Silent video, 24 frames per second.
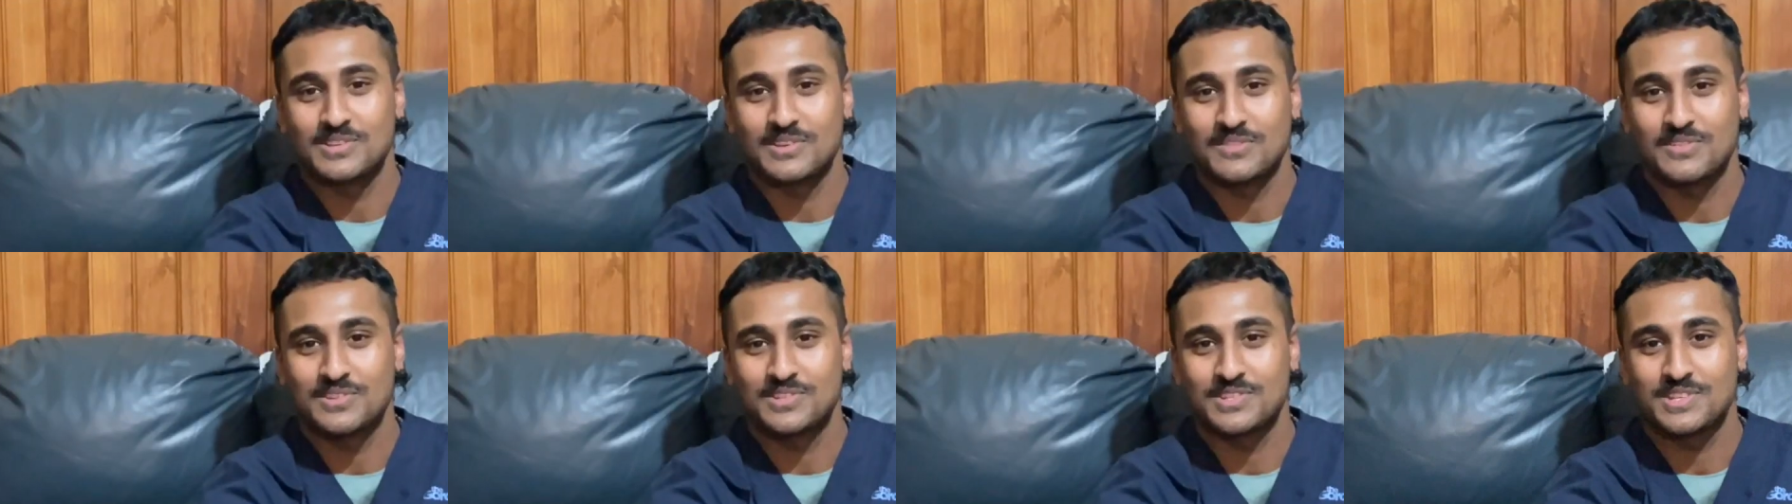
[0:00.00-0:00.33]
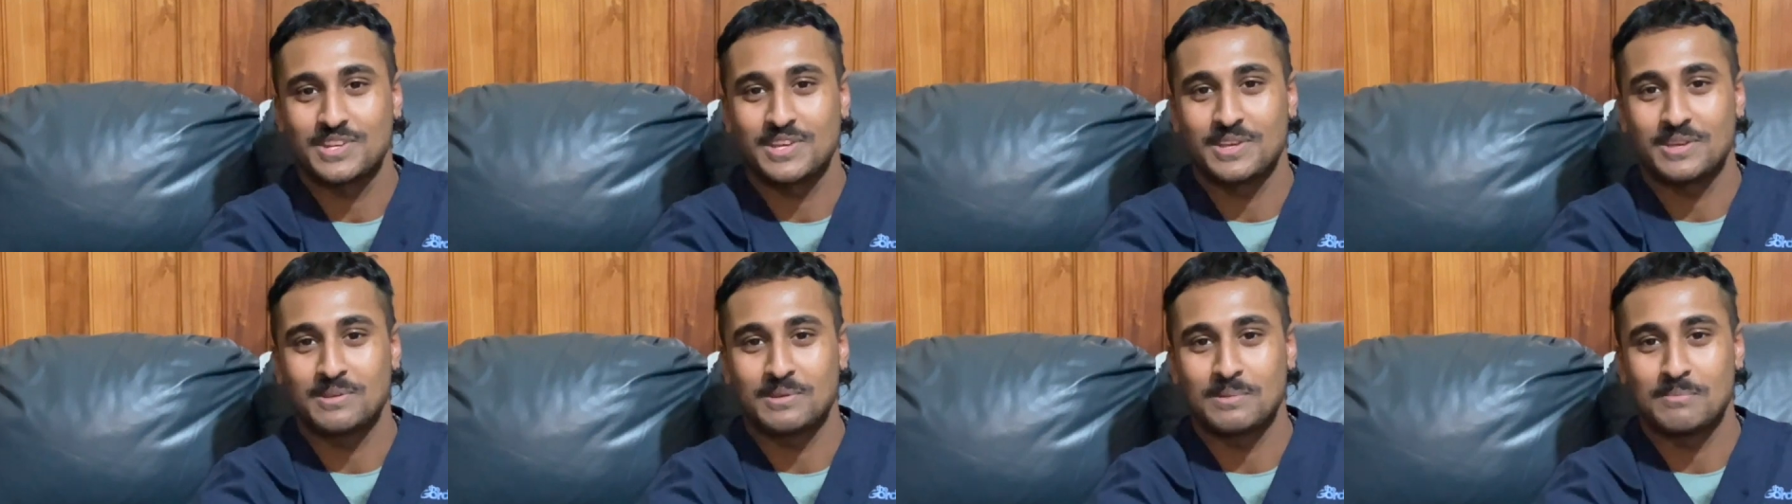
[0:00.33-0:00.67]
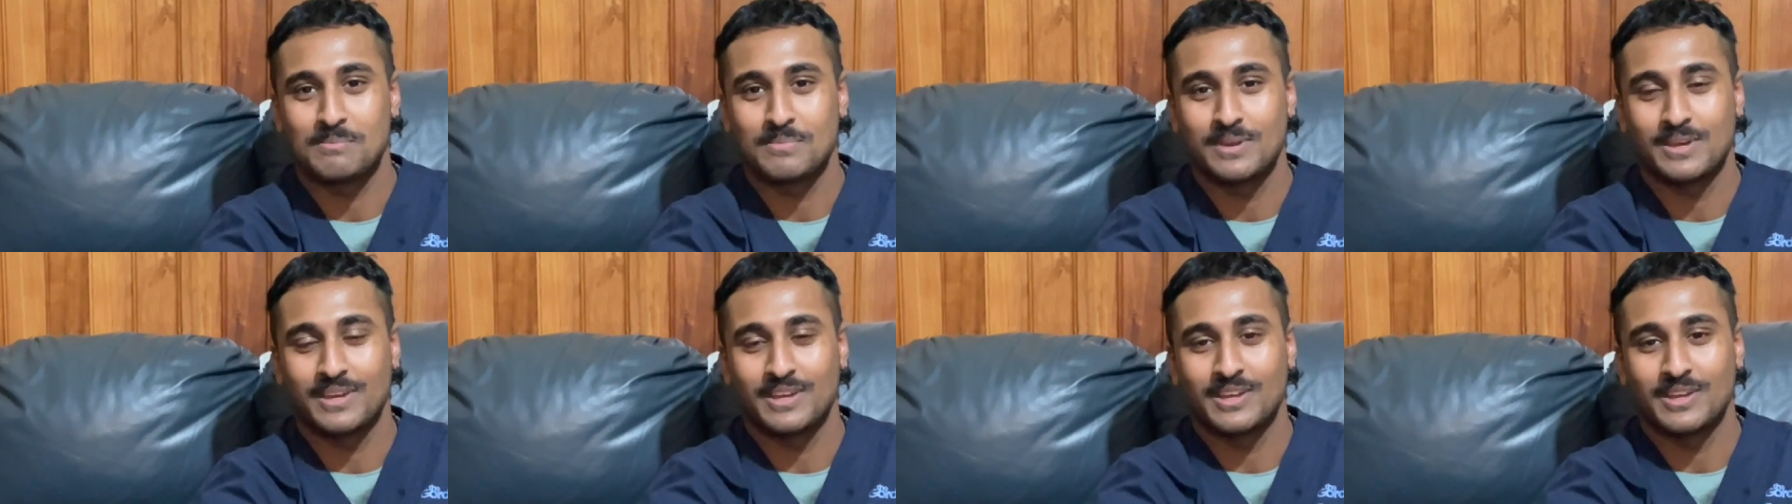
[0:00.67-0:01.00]
obviously a
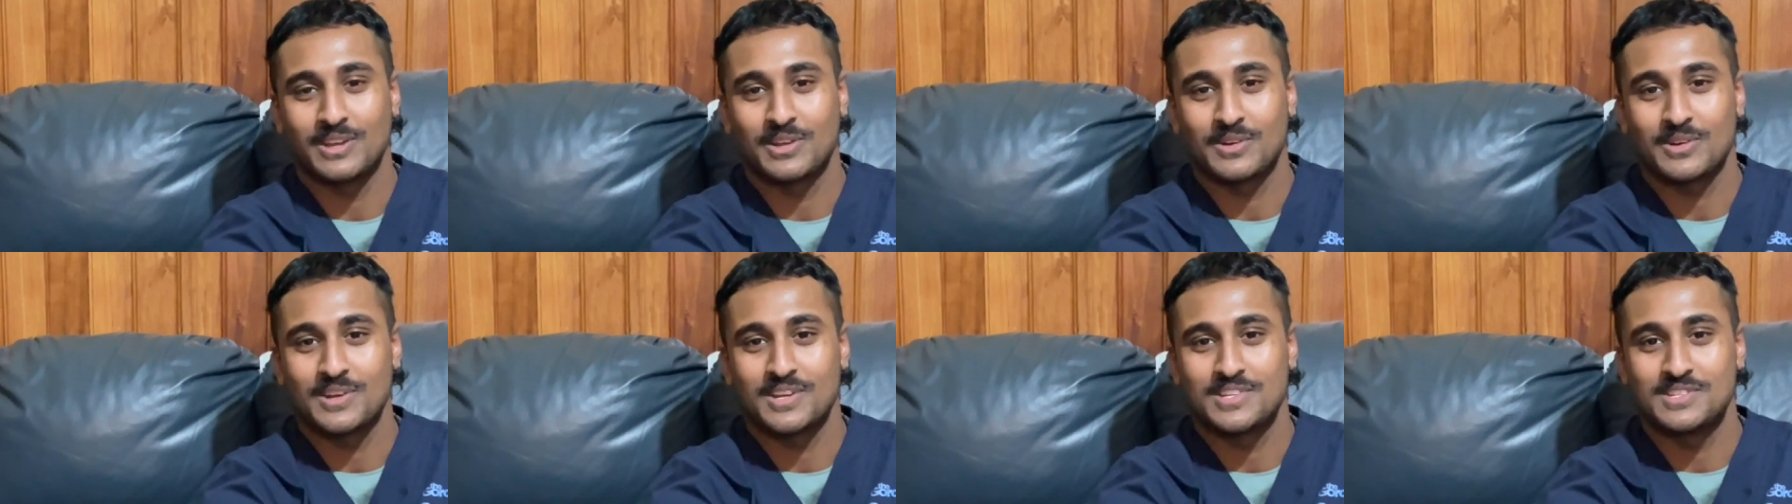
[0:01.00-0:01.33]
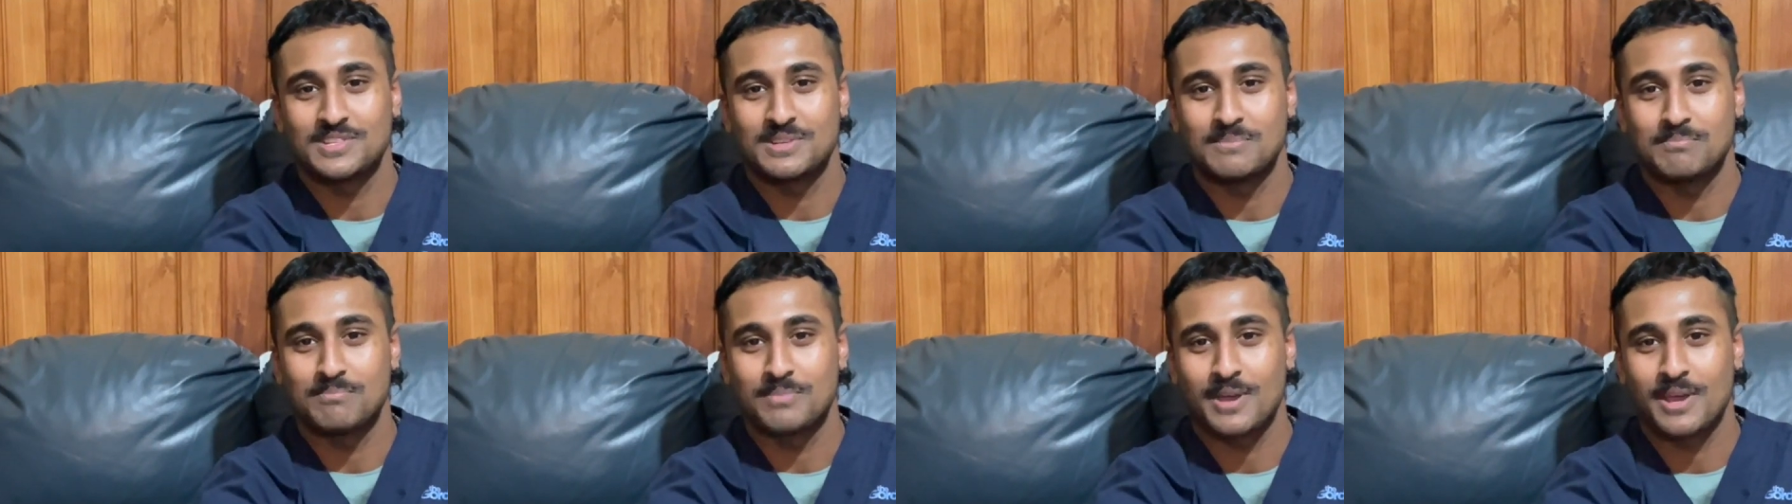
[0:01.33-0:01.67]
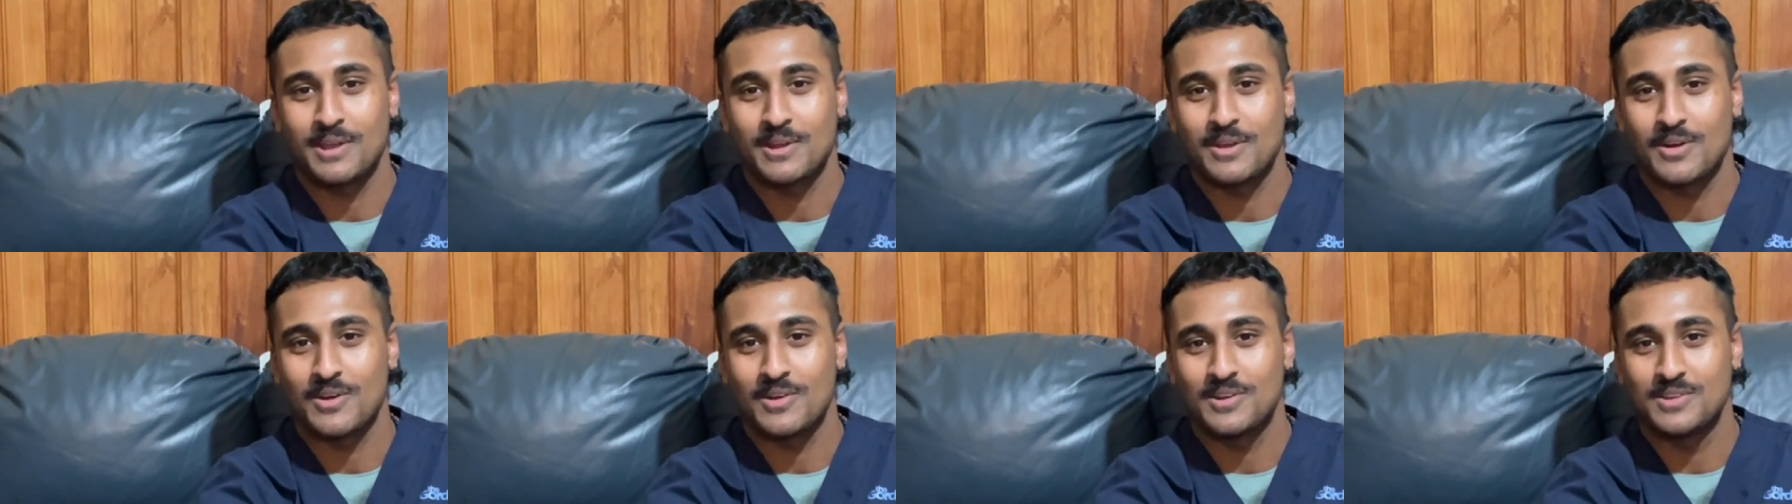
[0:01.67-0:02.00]
big increase in
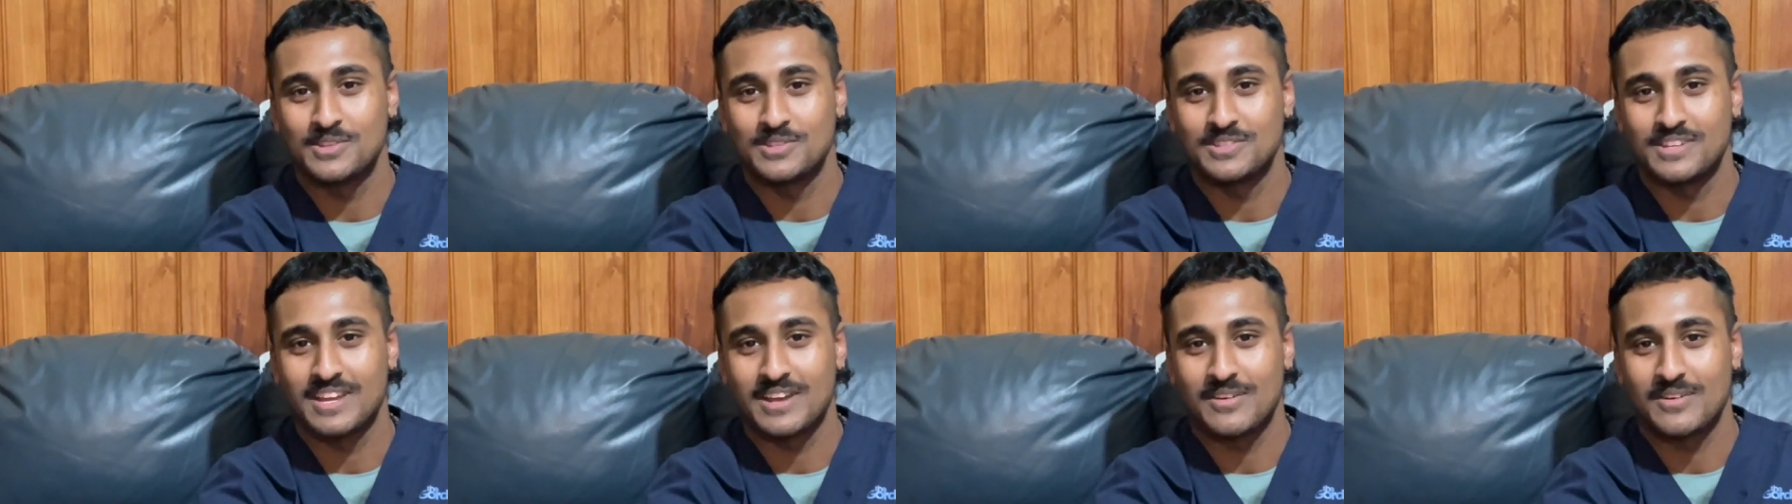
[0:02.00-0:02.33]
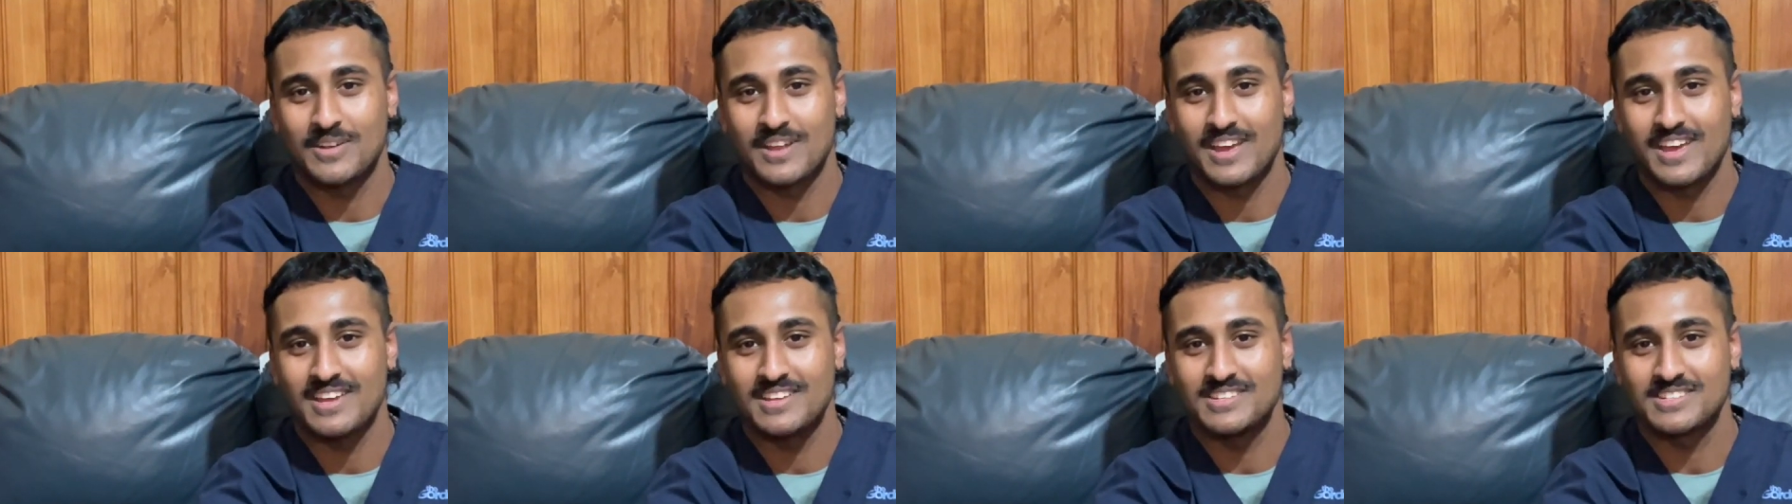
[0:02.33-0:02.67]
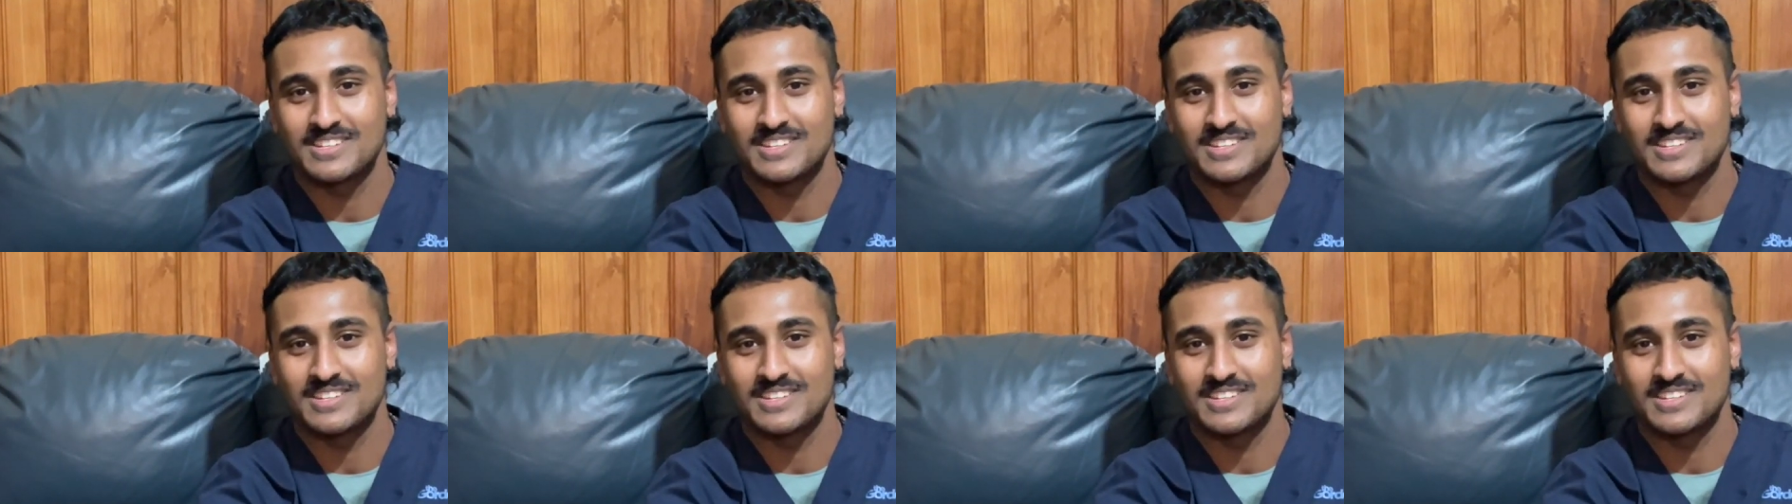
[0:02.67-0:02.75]
pet owners nowadays,